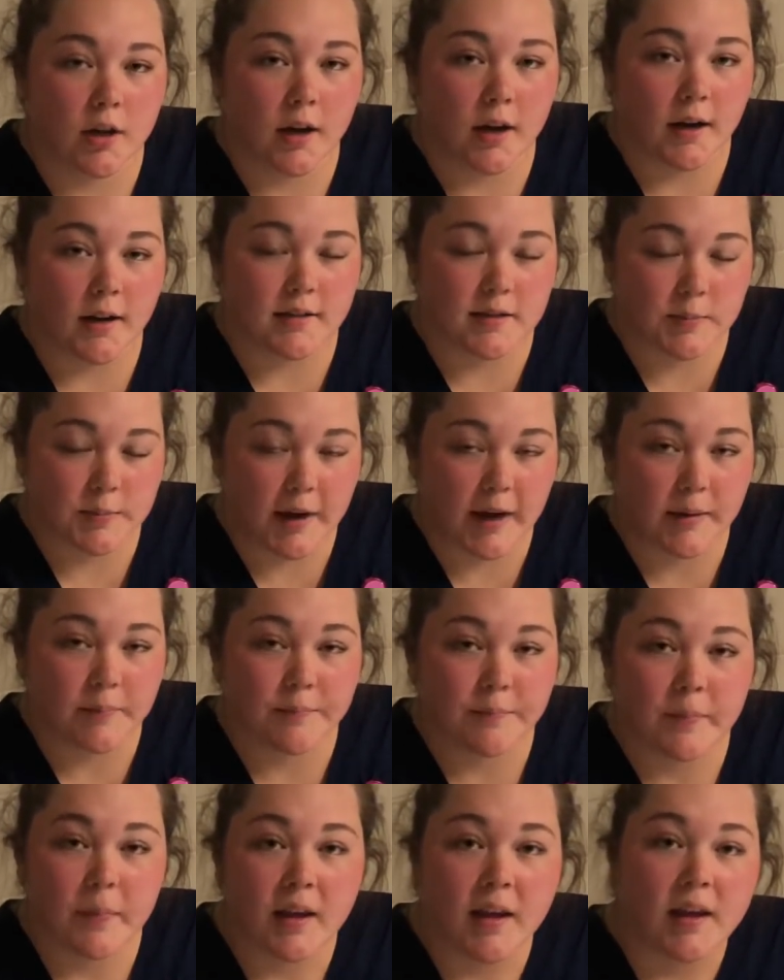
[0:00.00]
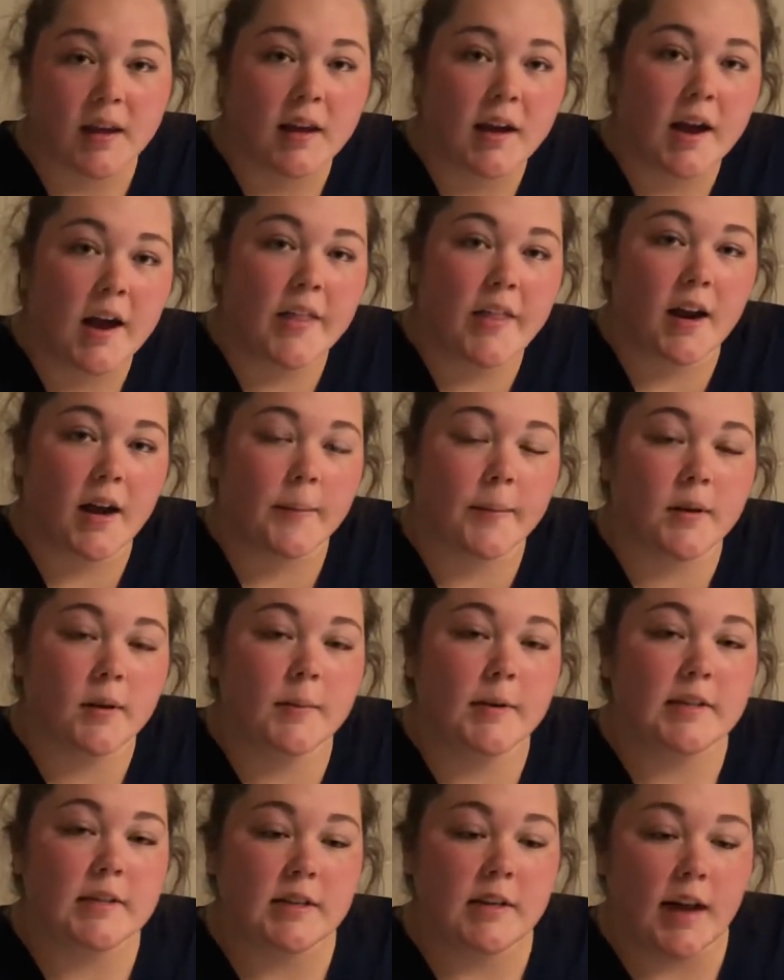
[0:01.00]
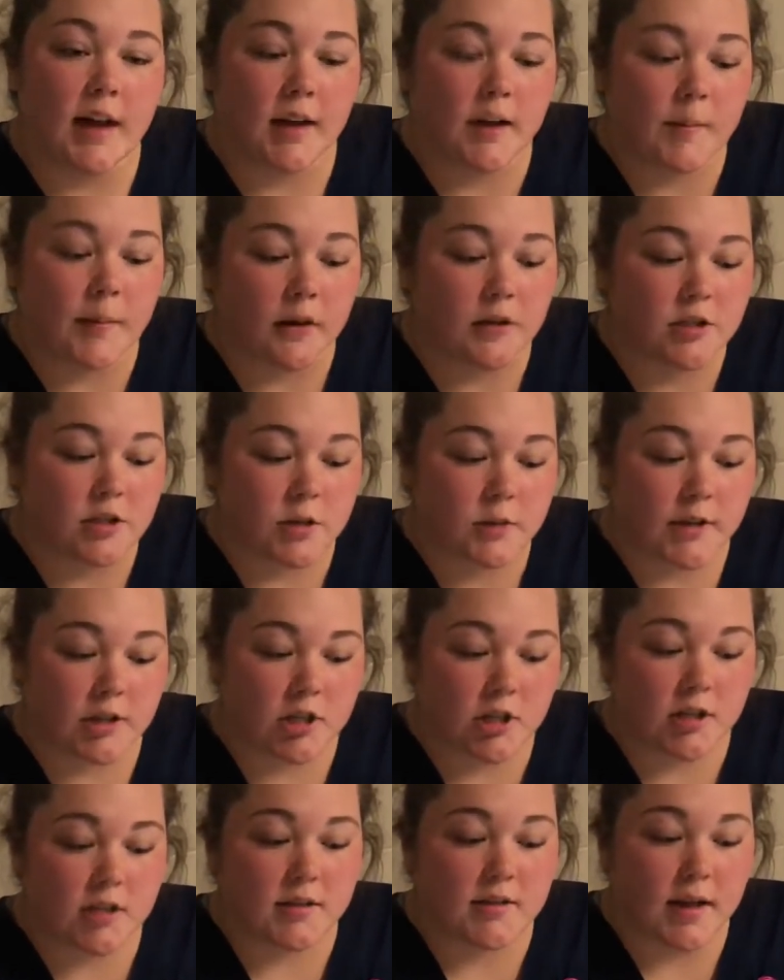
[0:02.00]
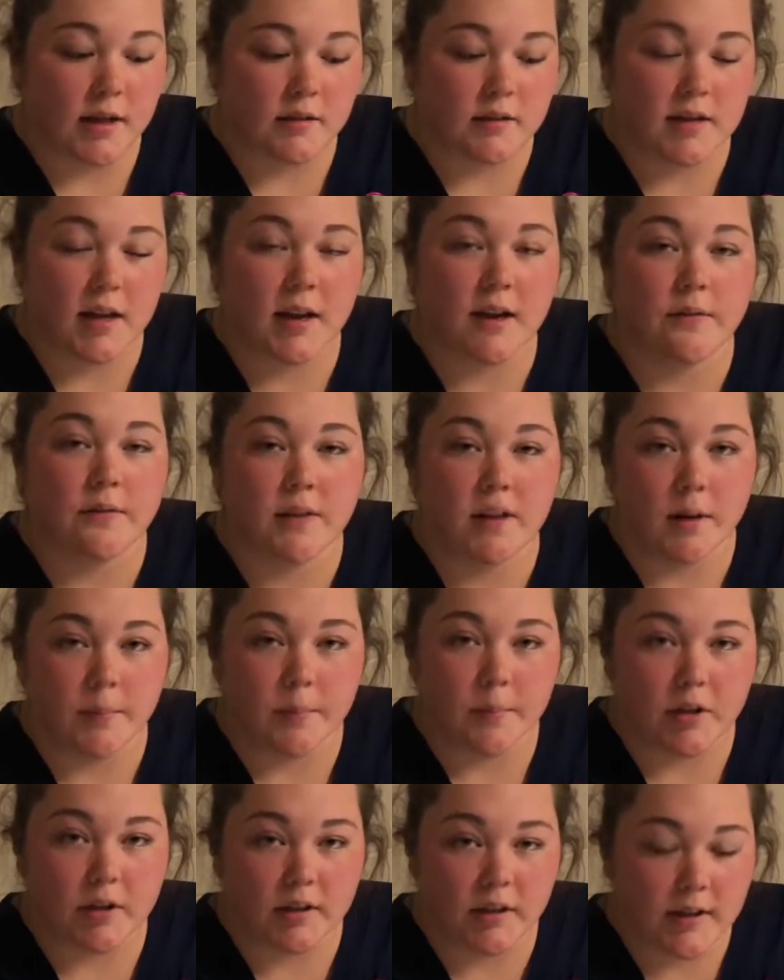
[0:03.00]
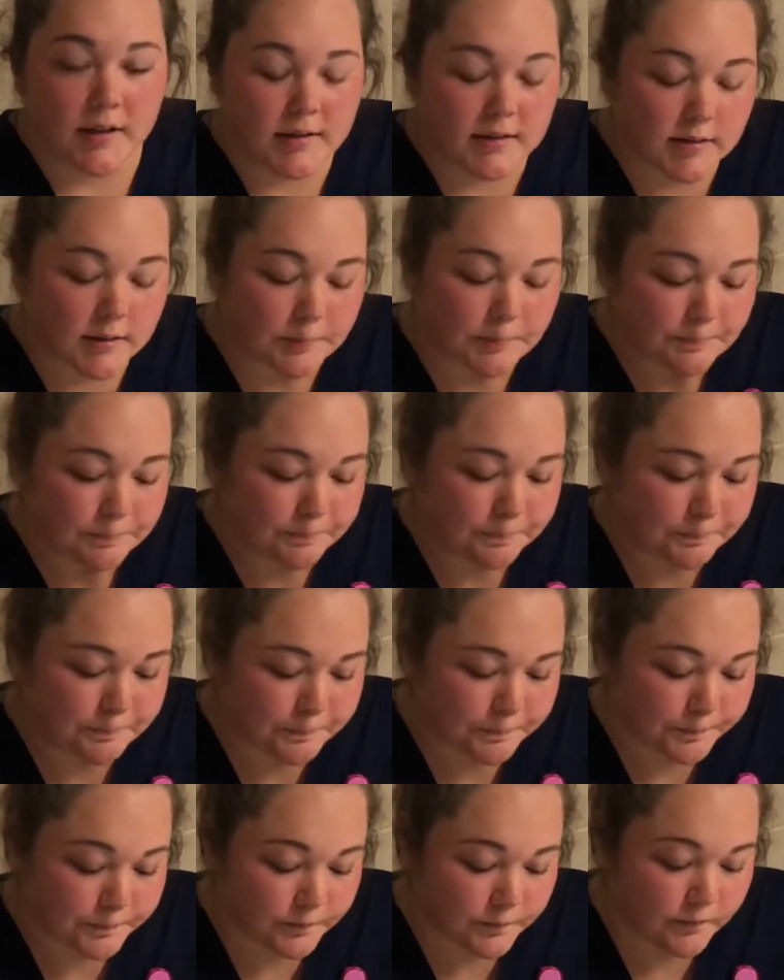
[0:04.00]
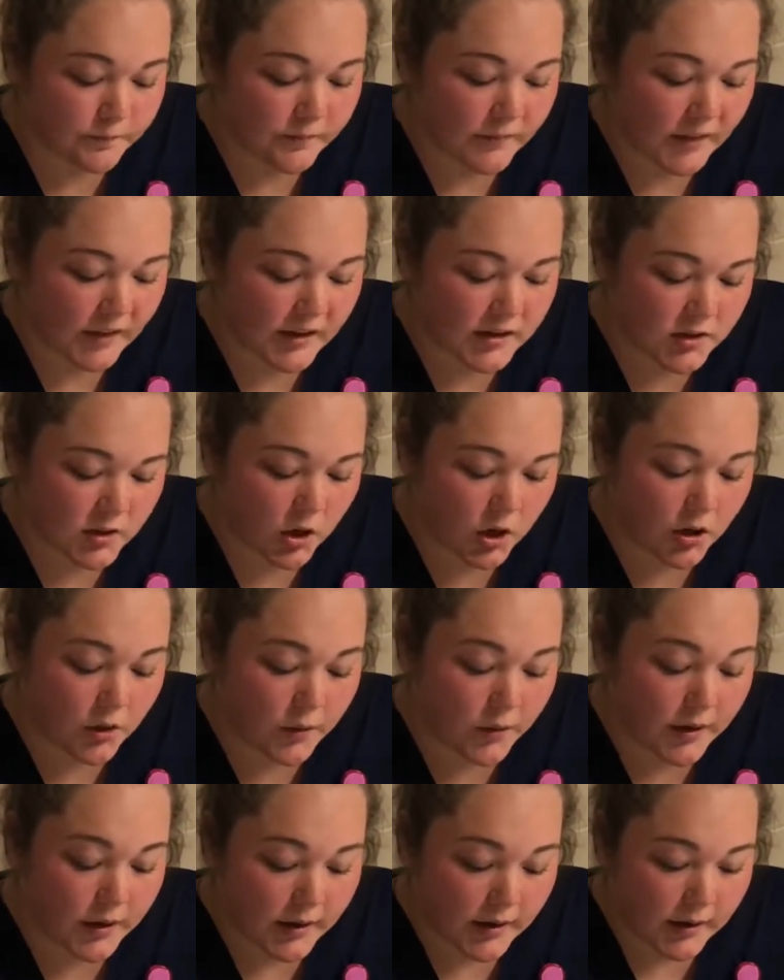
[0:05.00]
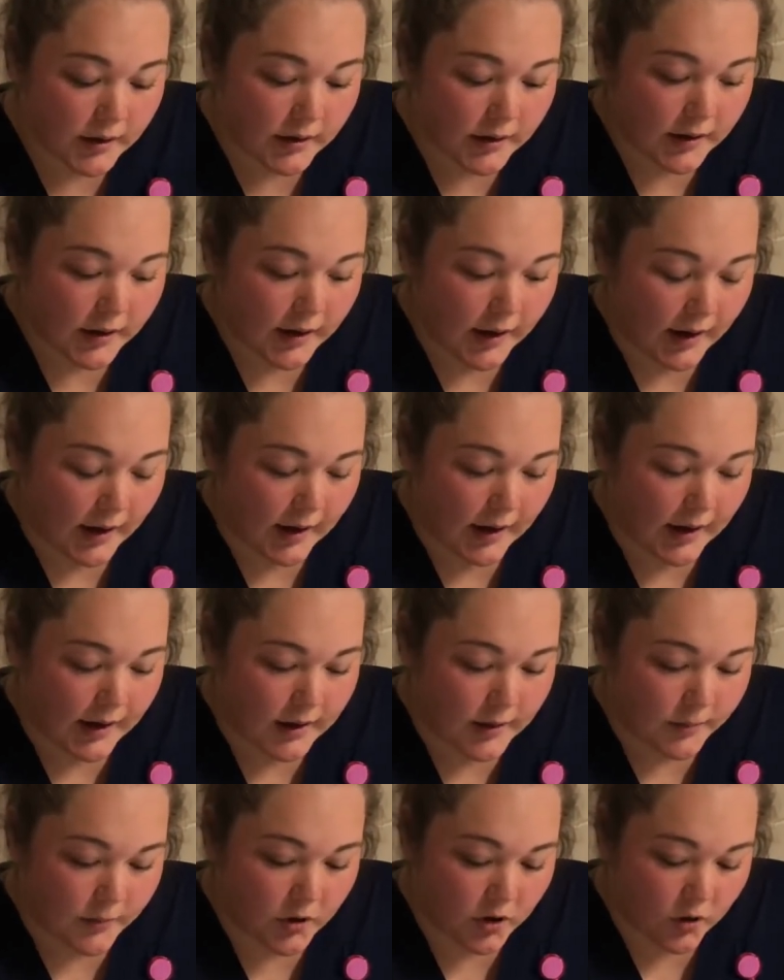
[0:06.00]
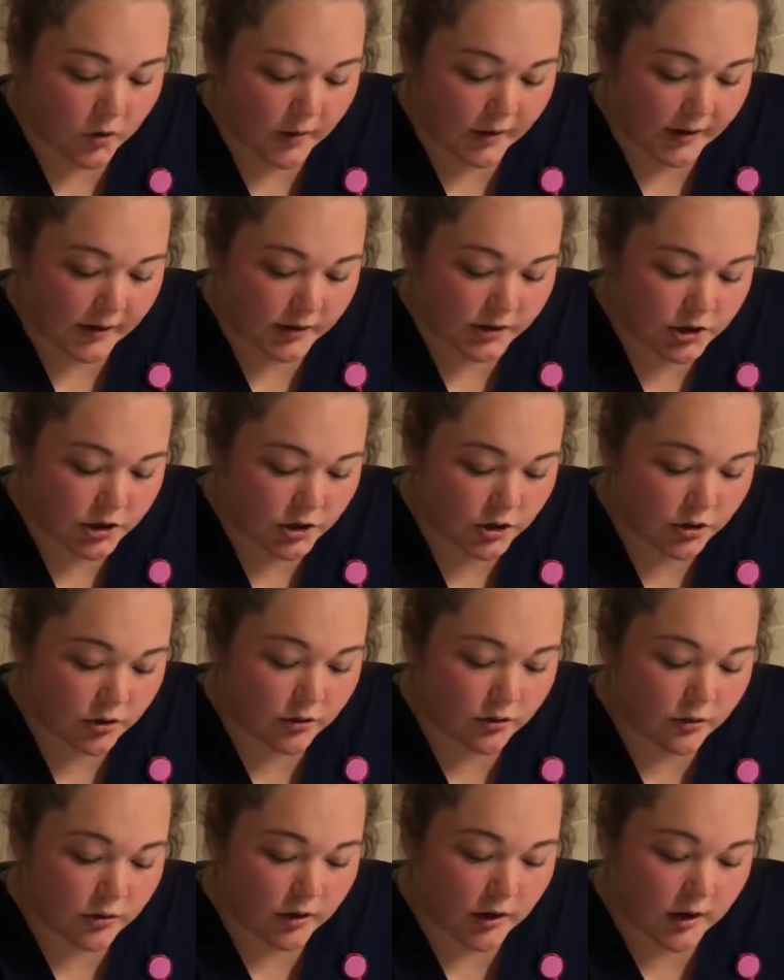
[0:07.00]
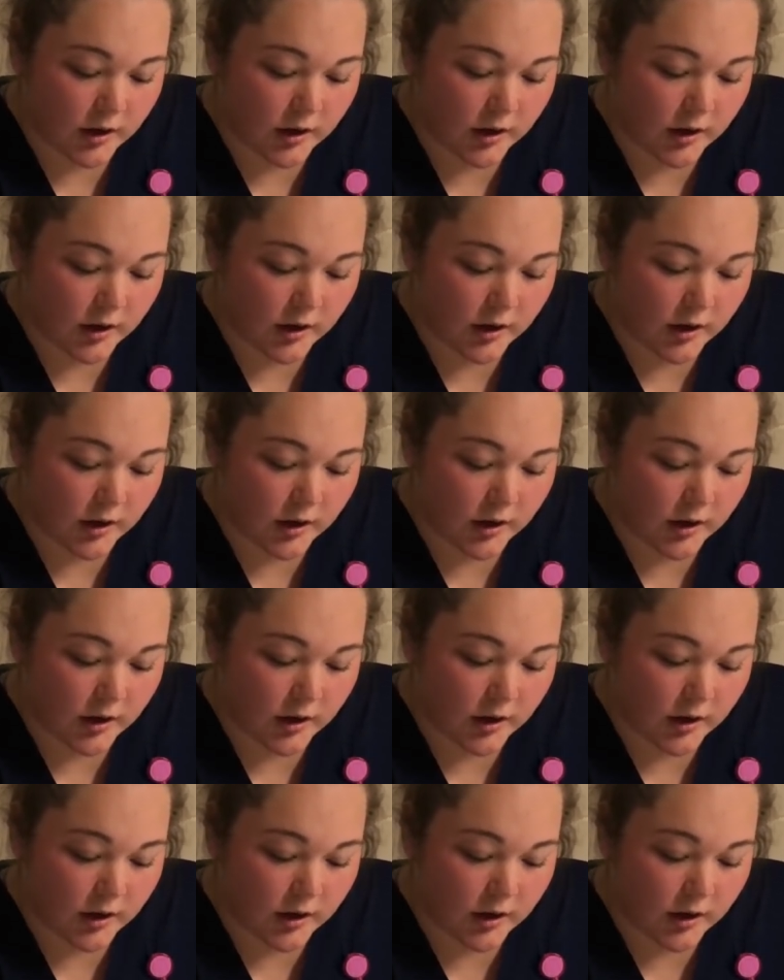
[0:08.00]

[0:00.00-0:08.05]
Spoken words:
spine. And then I'm going to be staying about 2 inches outside of the umbilicus. So I am going to